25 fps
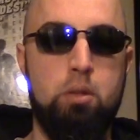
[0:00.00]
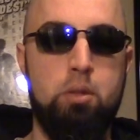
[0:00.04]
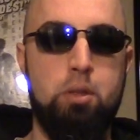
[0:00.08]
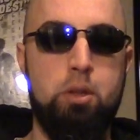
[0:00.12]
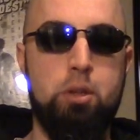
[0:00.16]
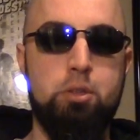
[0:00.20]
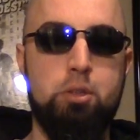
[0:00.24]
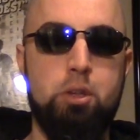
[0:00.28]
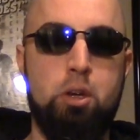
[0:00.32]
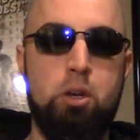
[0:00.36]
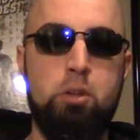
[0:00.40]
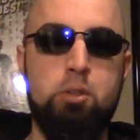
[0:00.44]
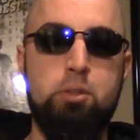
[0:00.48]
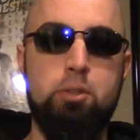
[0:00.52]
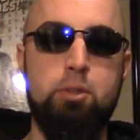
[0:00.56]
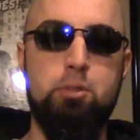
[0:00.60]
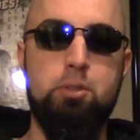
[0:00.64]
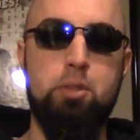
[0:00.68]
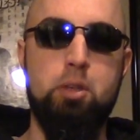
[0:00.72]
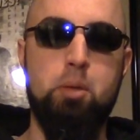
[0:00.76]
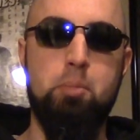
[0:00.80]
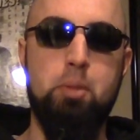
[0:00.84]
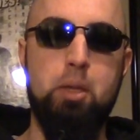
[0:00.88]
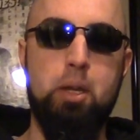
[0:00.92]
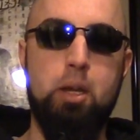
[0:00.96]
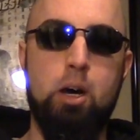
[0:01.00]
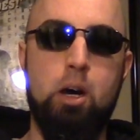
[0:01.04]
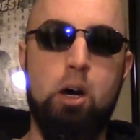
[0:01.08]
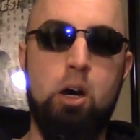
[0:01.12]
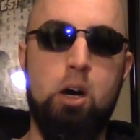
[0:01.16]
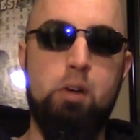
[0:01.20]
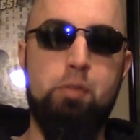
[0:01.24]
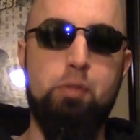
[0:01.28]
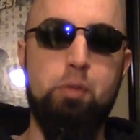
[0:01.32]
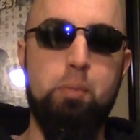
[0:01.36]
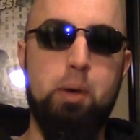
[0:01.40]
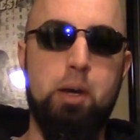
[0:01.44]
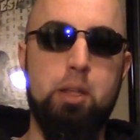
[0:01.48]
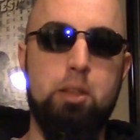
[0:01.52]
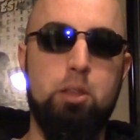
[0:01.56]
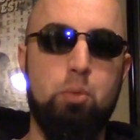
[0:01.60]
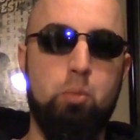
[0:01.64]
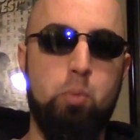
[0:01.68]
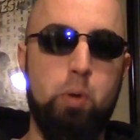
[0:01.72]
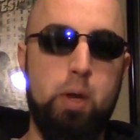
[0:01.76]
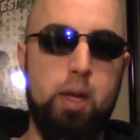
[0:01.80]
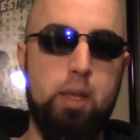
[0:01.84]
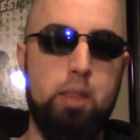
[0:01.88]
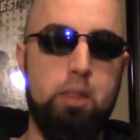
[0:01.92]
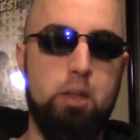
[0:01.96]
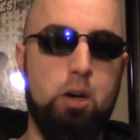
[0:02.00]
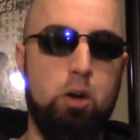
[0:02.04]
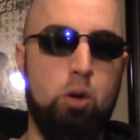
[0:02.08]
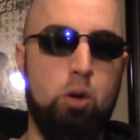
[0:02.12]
There's also something off about the way the